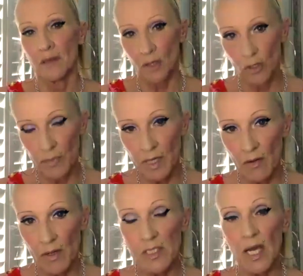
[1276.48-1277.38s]
could be
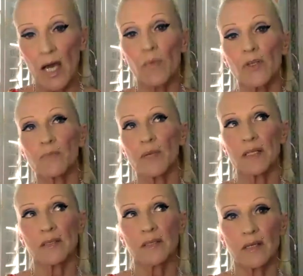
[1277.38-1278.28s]
going down, which
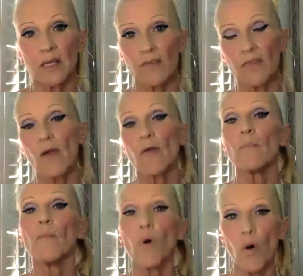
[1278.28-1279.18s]
means that if there
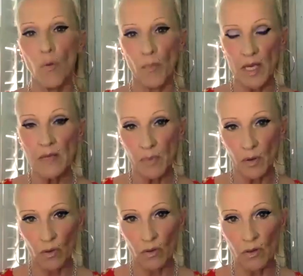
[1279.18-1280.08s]
are more
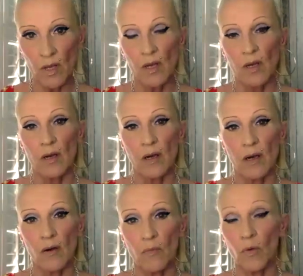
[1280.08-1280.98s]
people
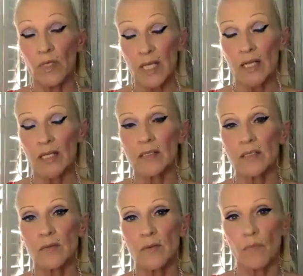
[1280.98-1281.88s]
or more
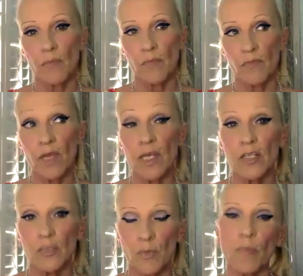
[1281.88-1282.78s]
tenants for
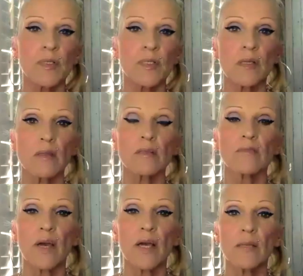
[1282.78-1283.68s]
each property that's
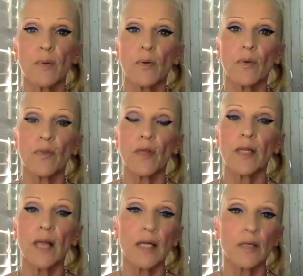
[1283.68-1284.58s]
available, then
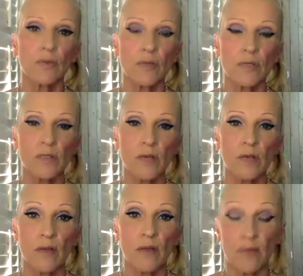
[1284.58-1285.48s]
landlords,
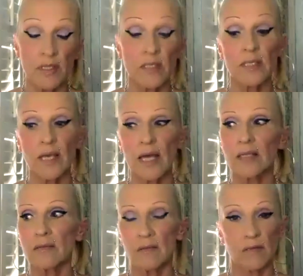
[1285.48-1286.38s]
and this is
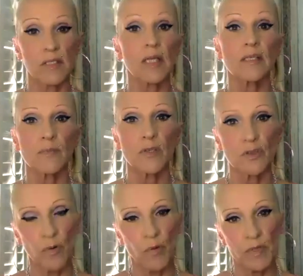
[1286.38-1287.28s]
again the sentiment
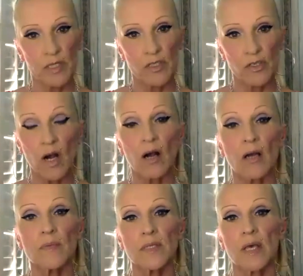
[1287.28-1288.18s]
on Property
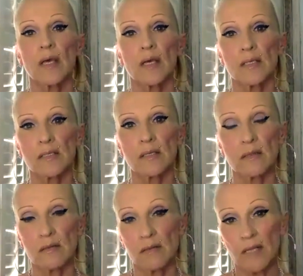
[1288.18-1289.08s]
Tribes, is that
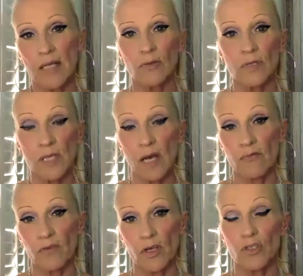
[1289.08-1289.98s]
landlords have
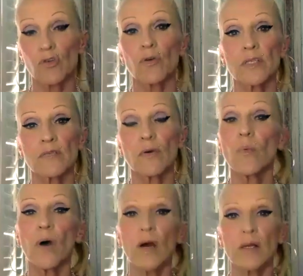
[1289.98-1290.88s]
a choice of a
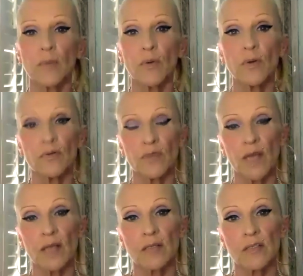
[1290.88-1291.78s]
wider pool of
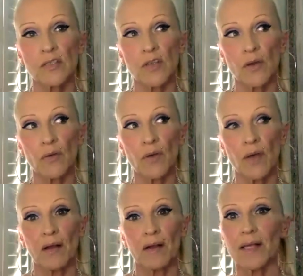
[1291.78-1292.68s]
tenants. So
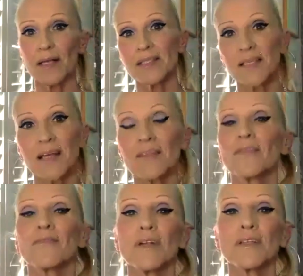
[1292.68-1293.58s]
let's say that
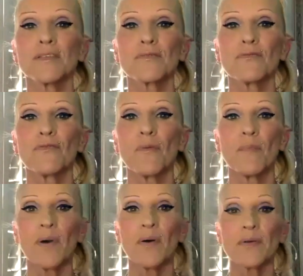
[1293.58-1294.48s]
the Renters Reform
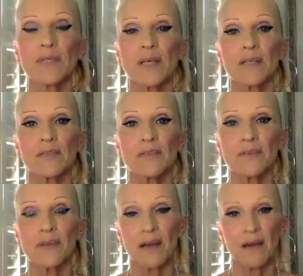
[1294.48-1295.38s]
Bill says you
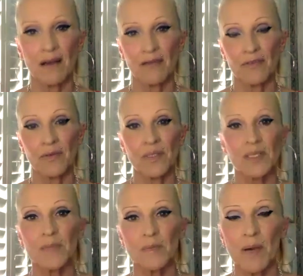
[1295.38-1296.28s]
have to
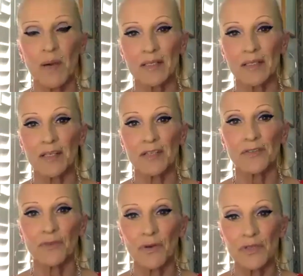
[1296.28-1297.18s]
accept a pet unless
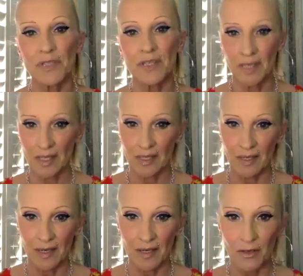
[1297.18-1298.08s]
you've got a
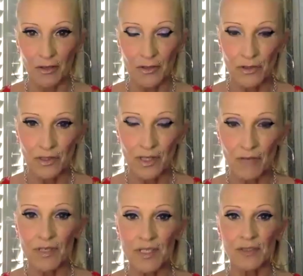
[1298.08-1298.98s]
good enough
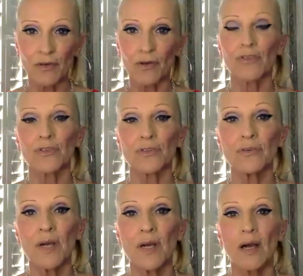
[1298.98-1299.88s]
reason not to.
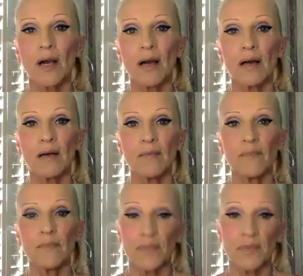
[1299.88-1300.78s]

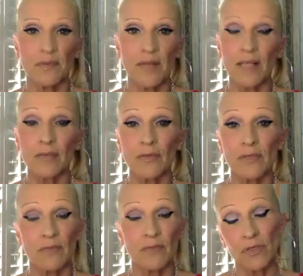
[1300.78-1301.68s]
Landlords
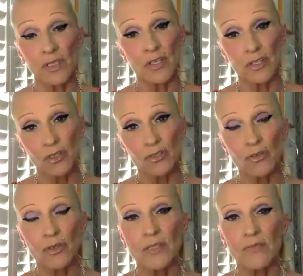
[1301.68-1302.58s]
have got such a good
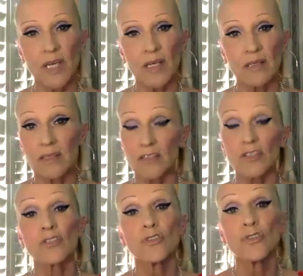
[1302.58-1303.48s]
choice of tenants, they're
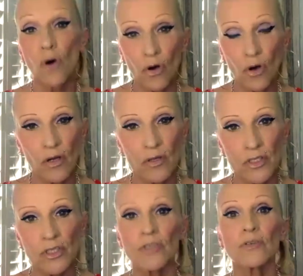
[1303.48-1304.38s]
just not going to
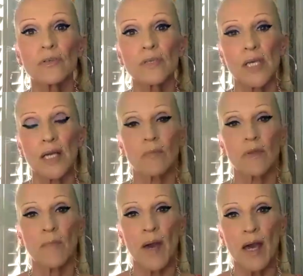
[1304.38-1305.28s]
choose a tenant with
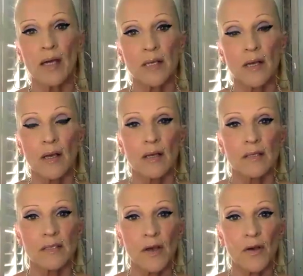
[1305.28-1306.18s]
a pet.
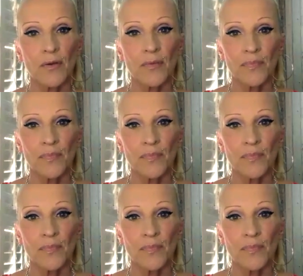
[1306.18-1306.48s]
So,